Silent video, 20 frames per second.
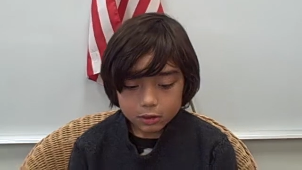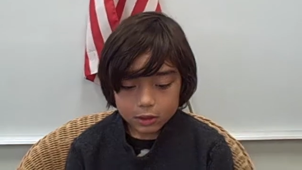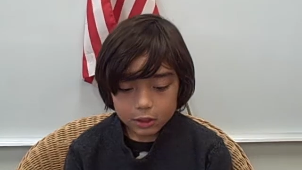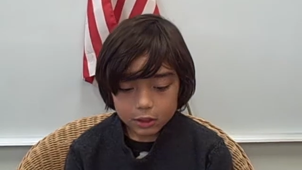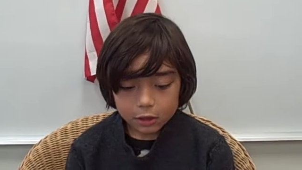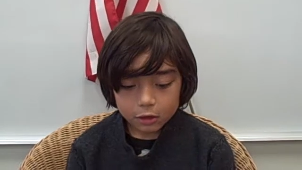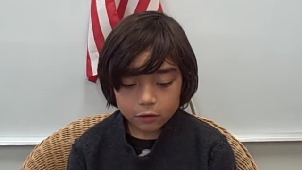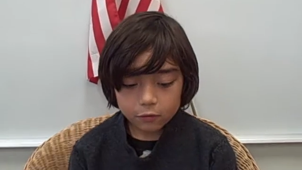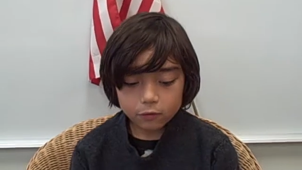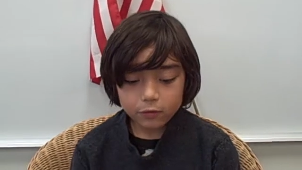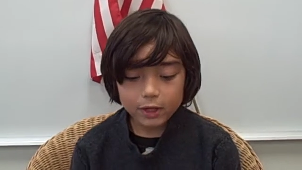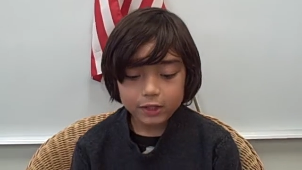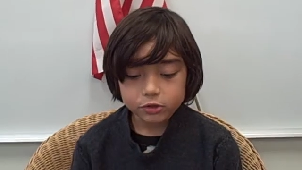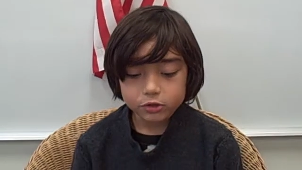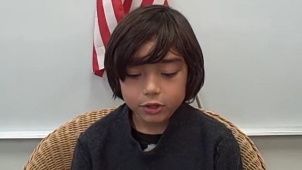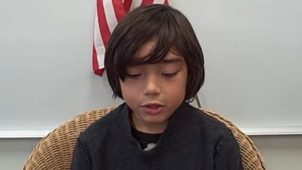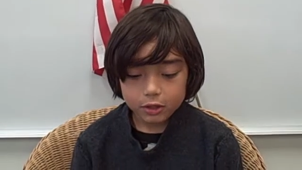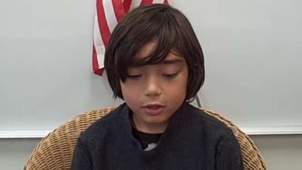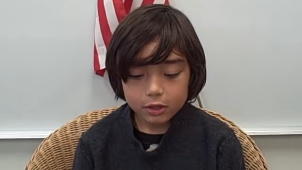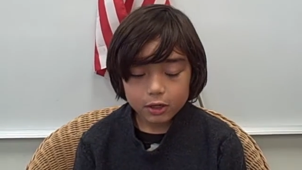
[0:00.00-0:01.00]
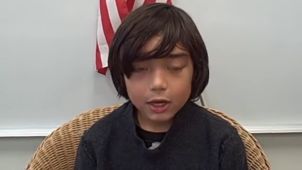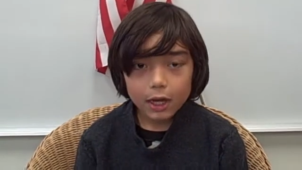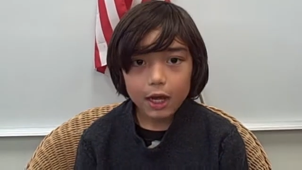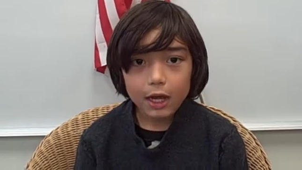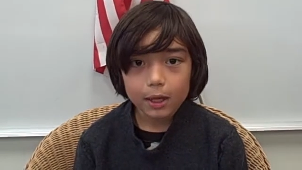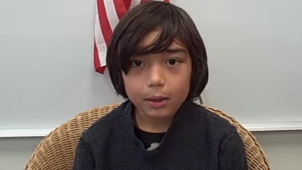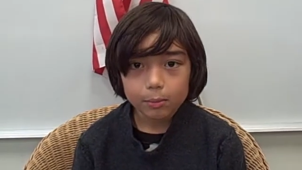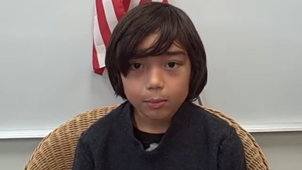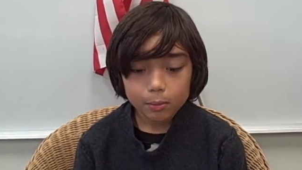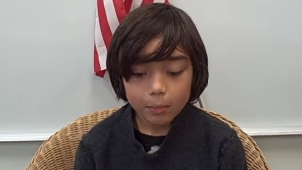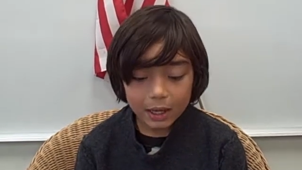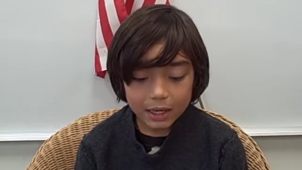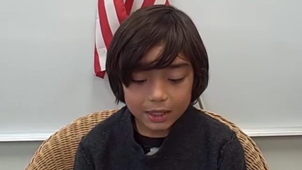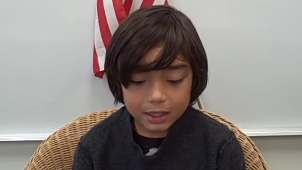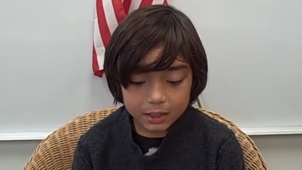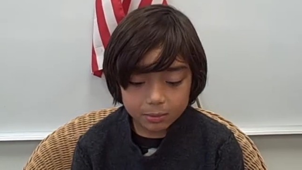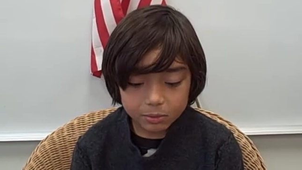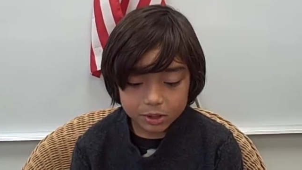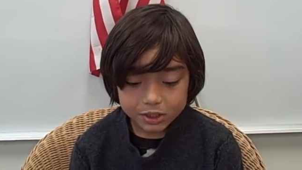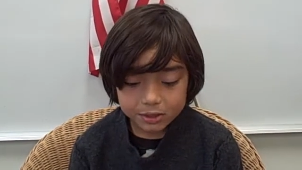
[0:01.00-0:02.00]
Dear Veteran, hi, my
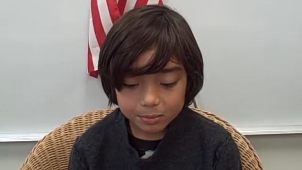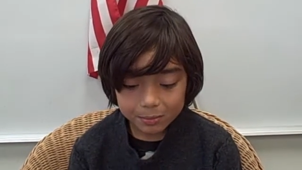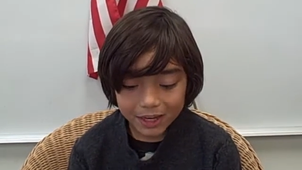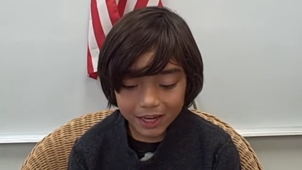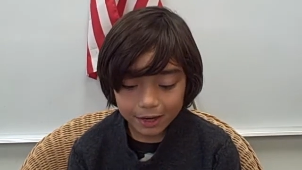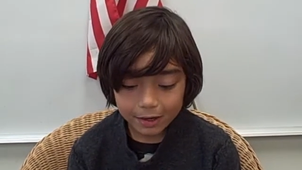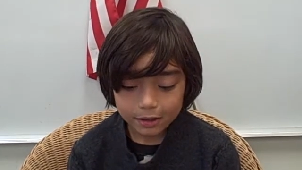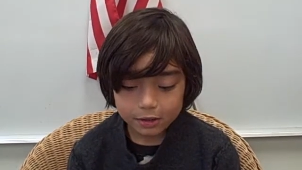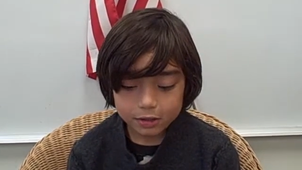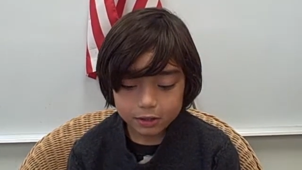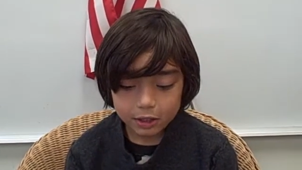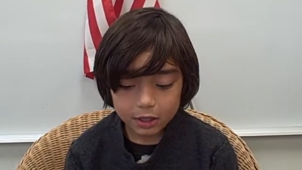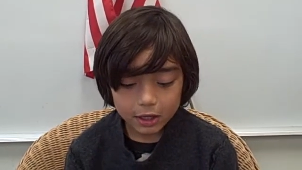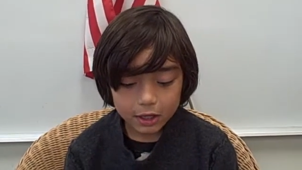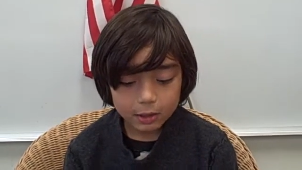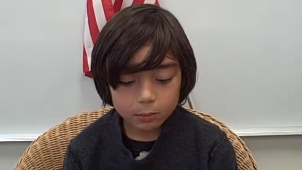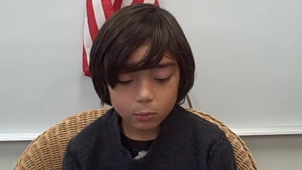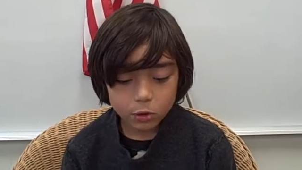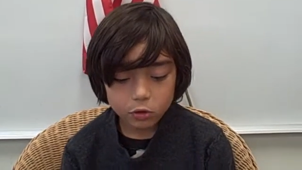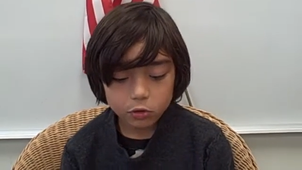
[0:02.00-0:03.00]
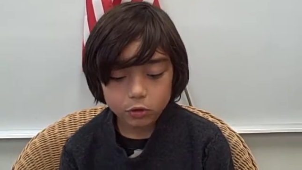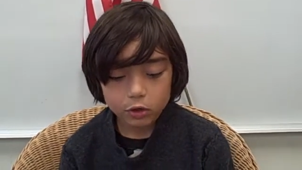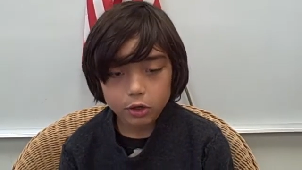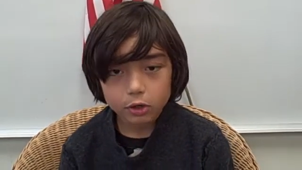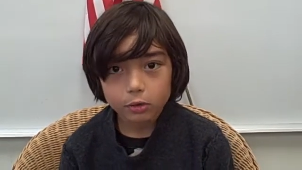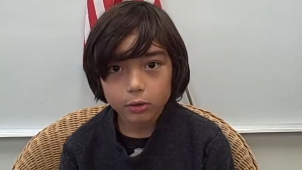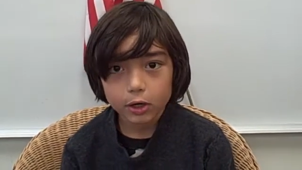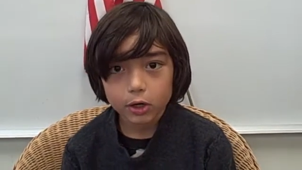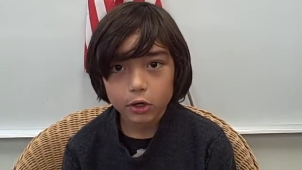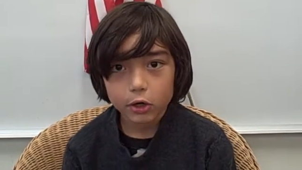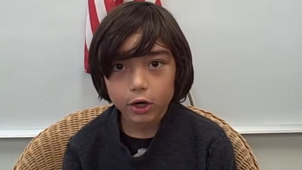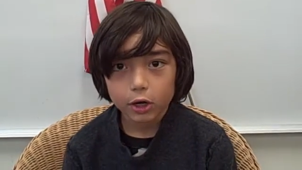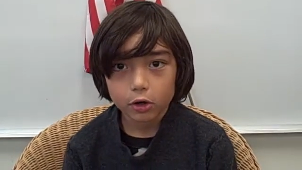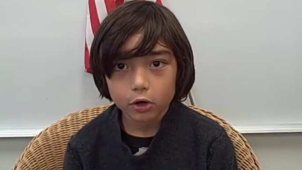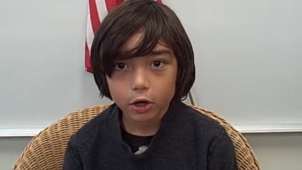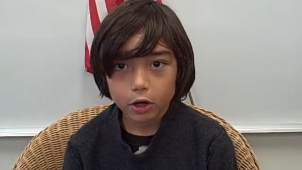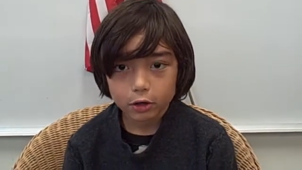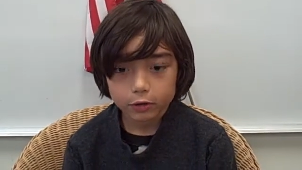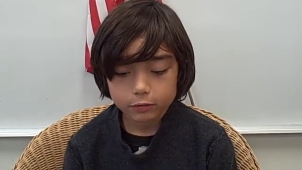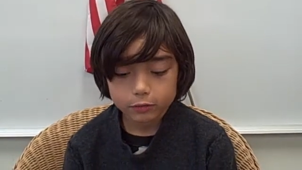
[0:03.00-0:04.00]
name is Max. I am a third grader at
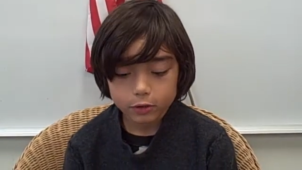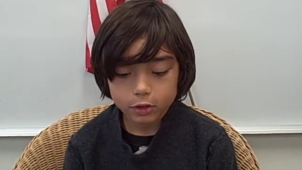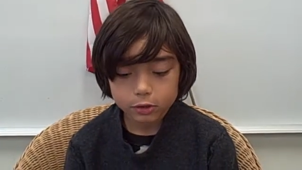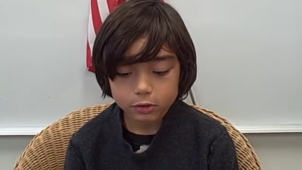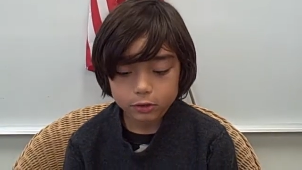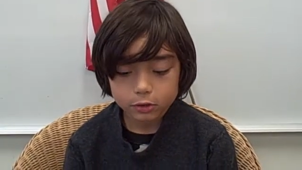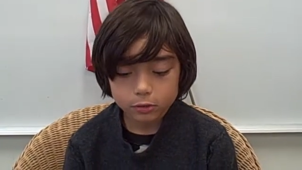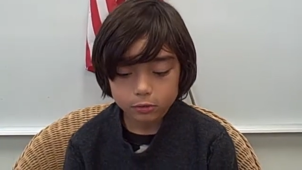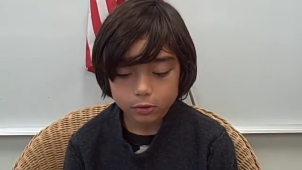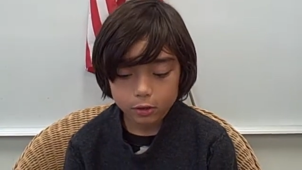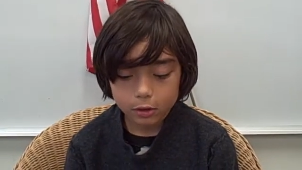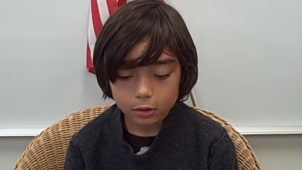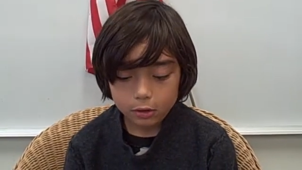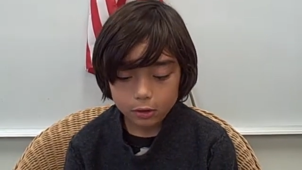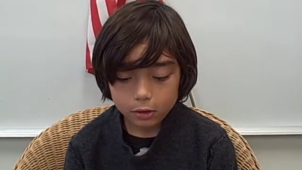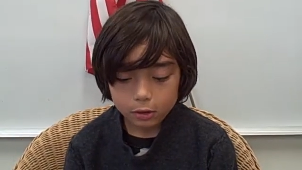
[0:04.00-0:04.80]
Longfellow School.